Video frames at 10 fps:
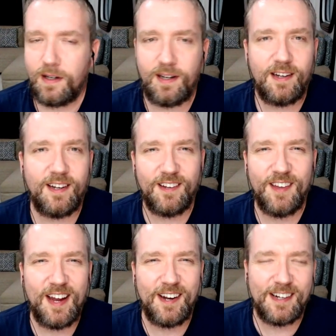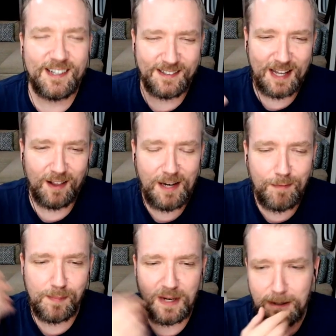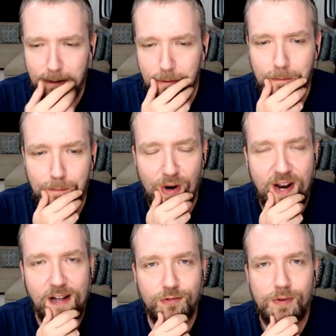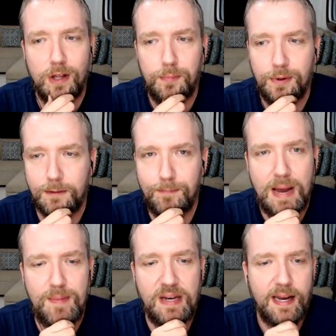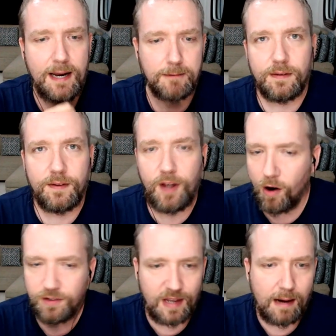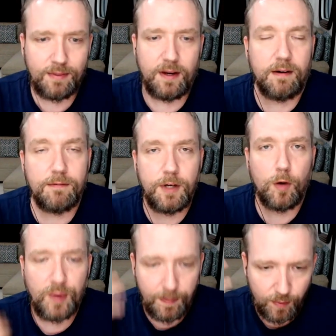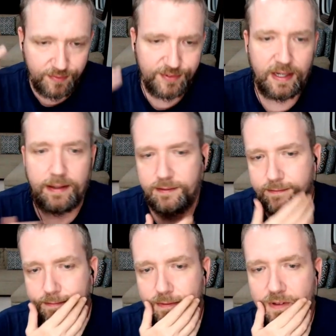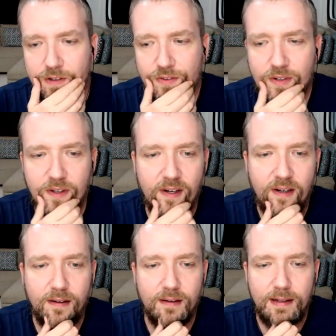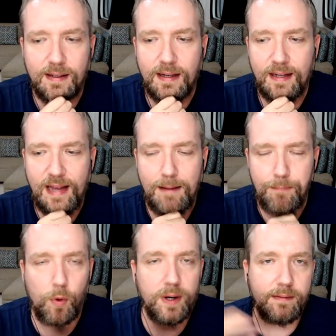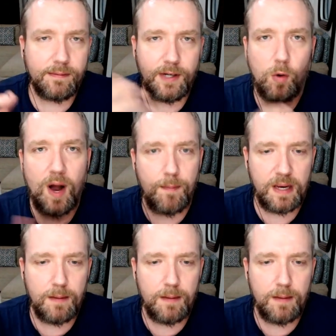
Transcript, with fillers: in that uh, that Lee Vermillo, Brian Azzarello book, Batman Damn. The art's out there. You know, people have seen it. There's the, you, at that point, you know, why be